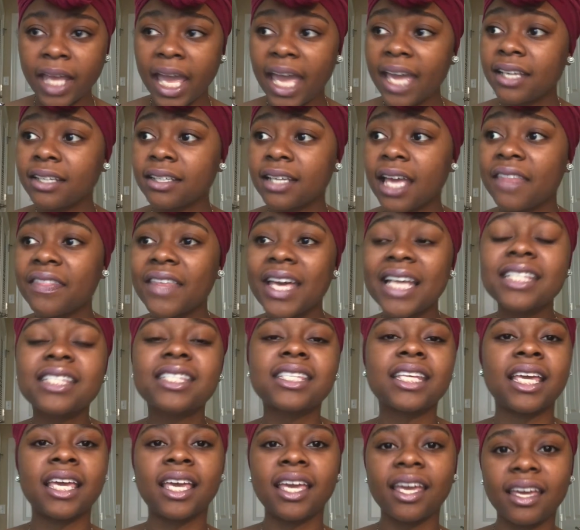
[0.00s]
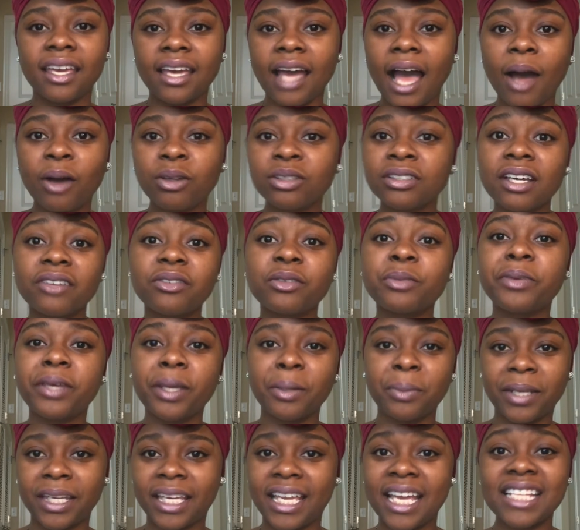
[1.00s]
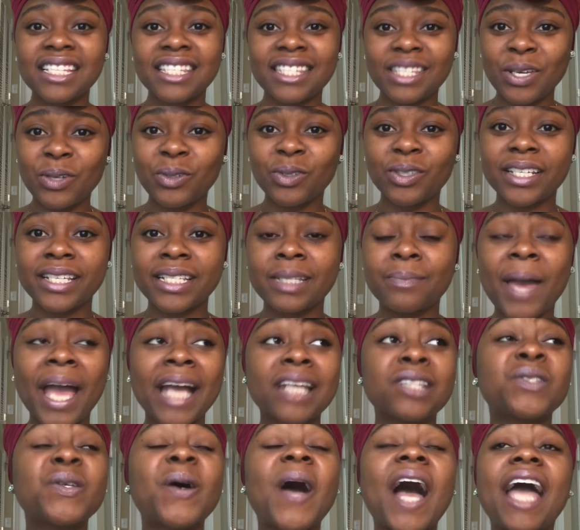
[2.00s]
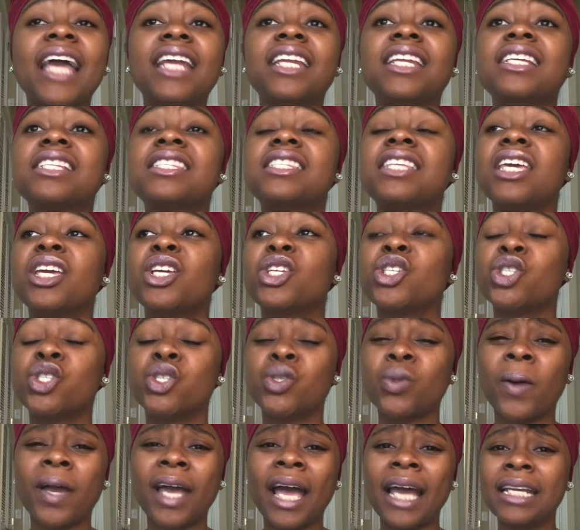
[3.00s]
And that's it. I'll never be able to get singleness back. So I need to enjoy.